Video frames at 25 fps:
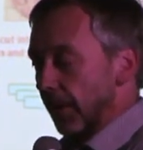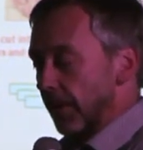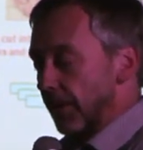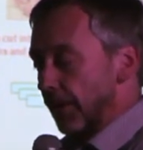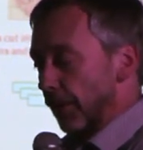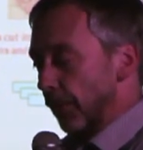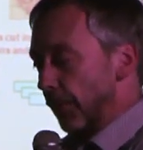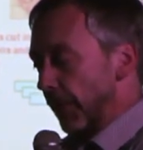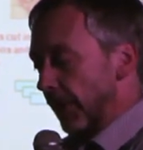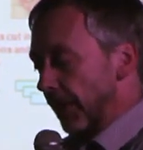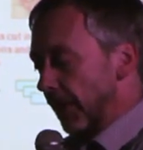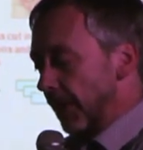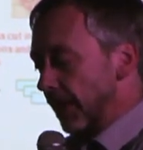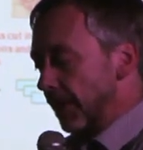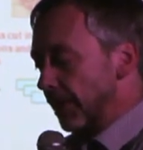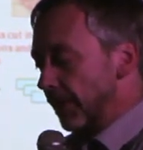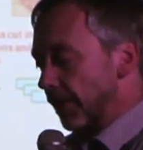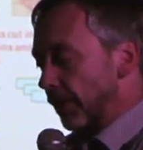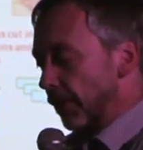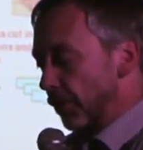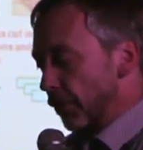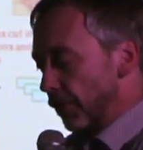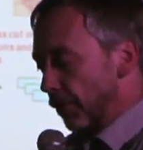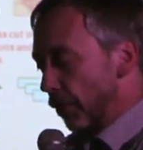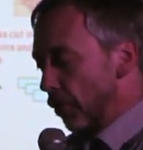So we
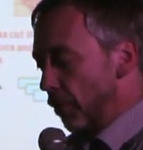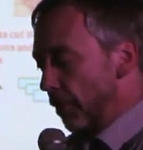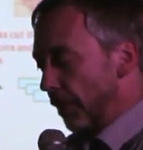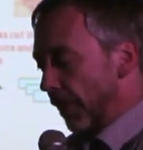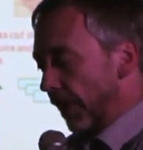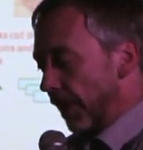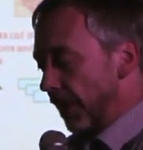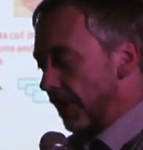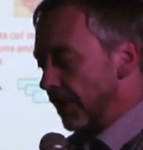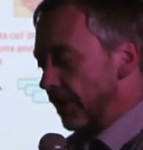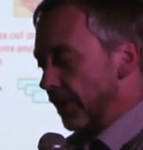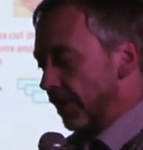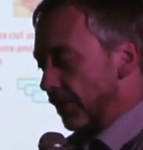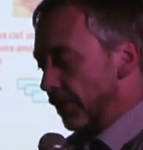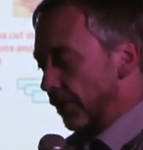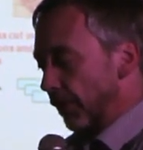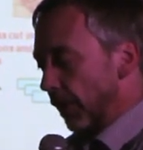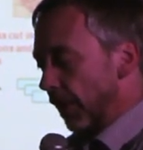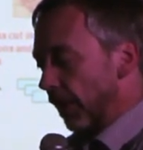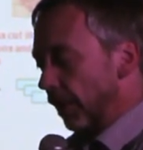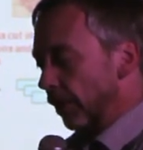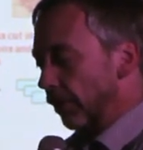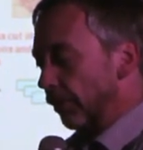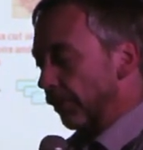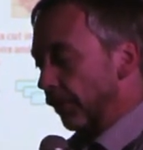need controlled brains as
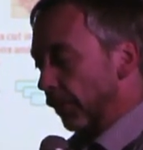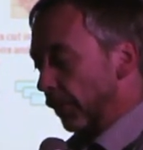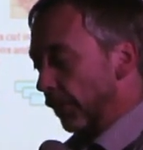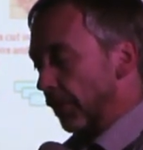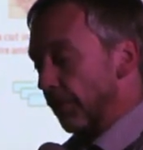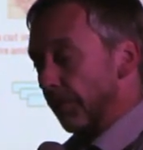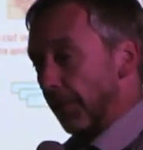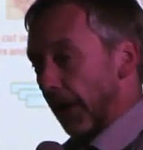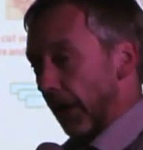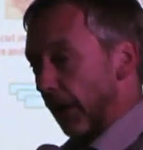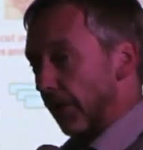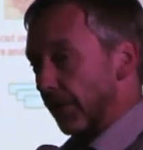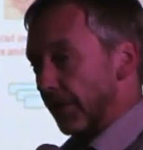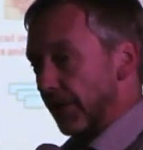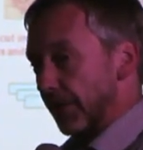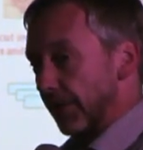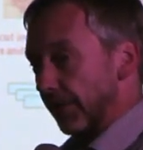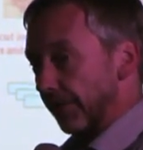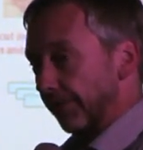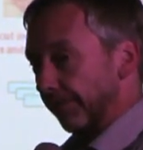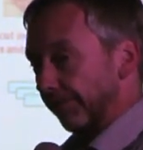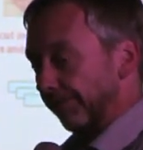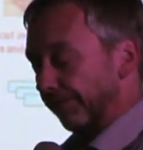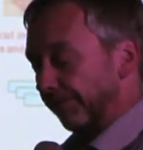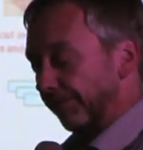well for
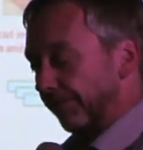comparison.